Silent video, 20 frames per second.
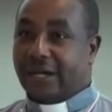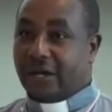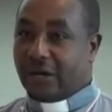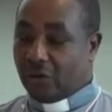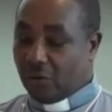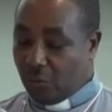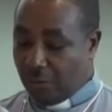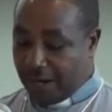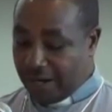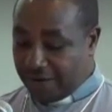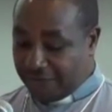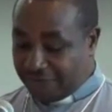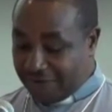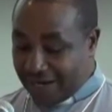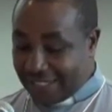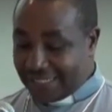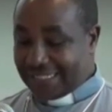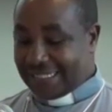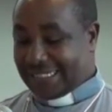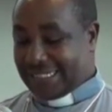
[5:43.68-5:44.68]
We
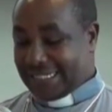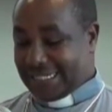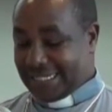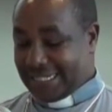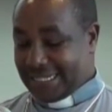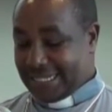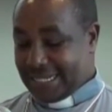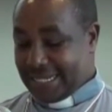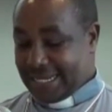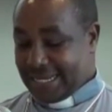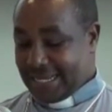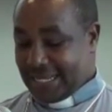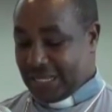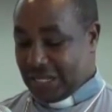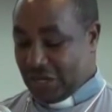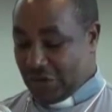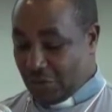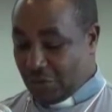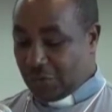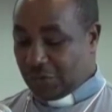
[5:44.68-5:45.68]
invite
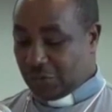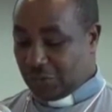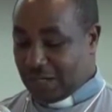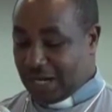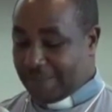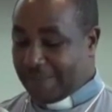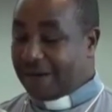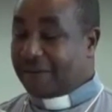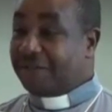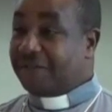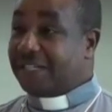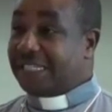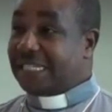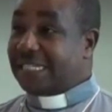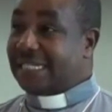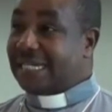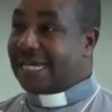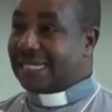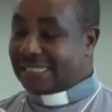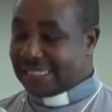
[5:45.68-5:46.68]
you to come and
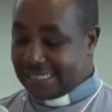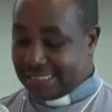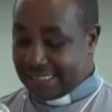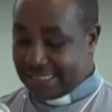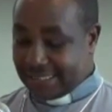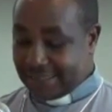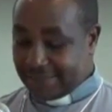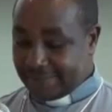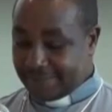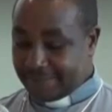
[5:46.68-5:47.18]
visit us.